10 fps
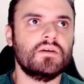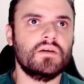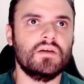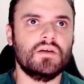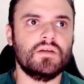
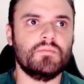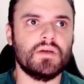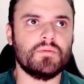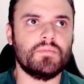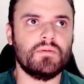and
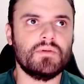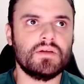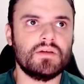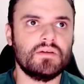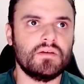
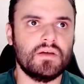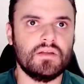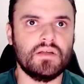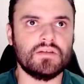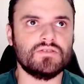
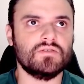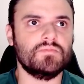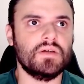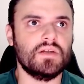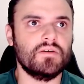that should
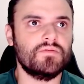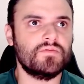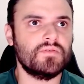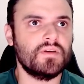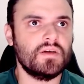be enough.
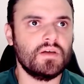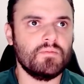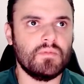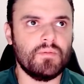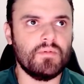
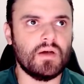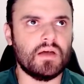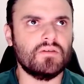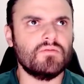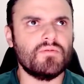Maybe I
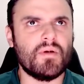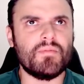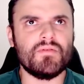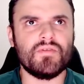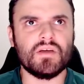don't
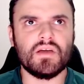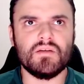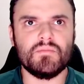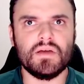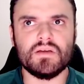remember if I
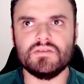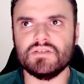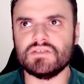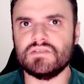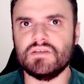can make
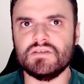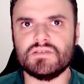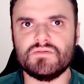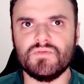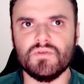just
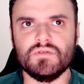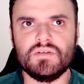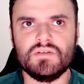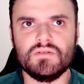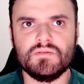this
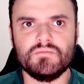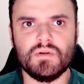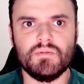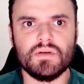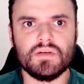folder
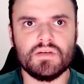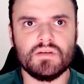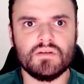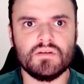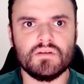public.
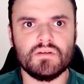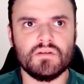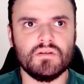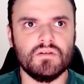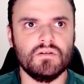
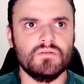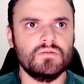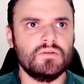No.